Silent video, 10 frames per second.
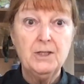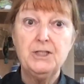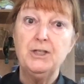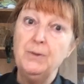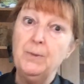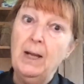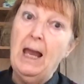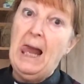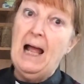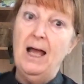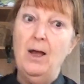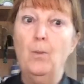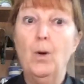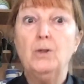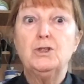to
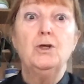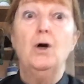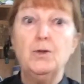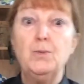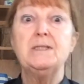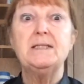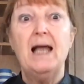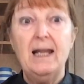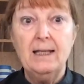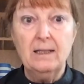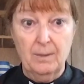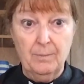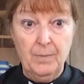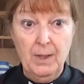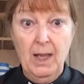what God was telling
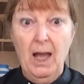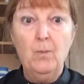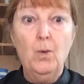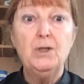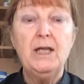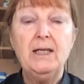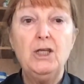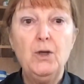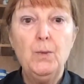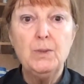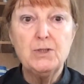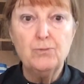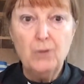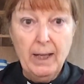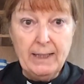them and what he knew was
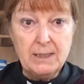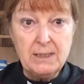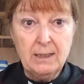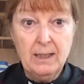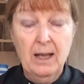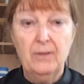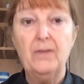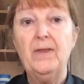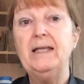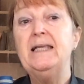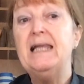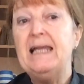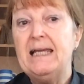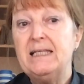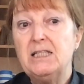right, that they
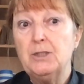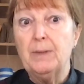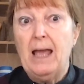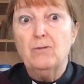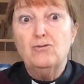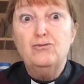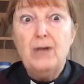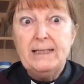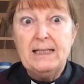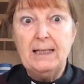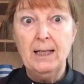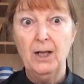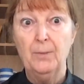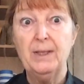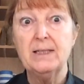needed to get ready
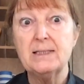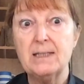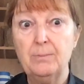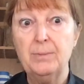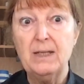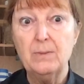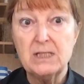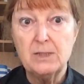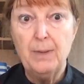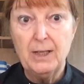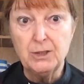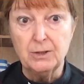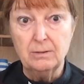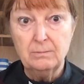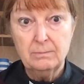because somebody was
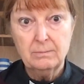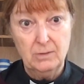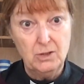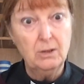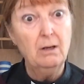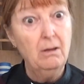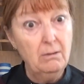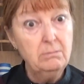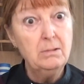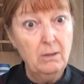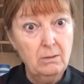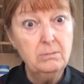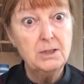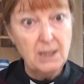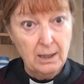special. It took a long,
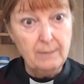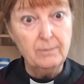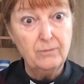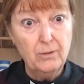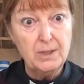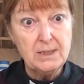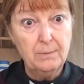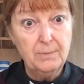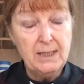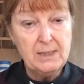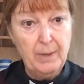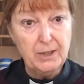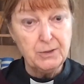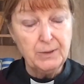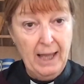long time before the somebody
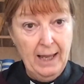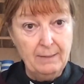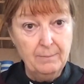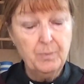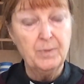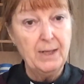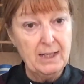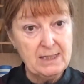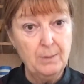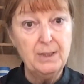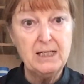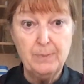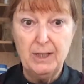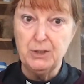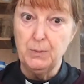special came, and that somebody
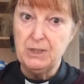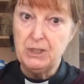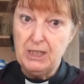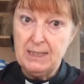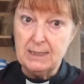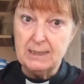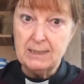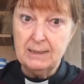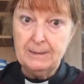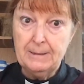special was Jesus.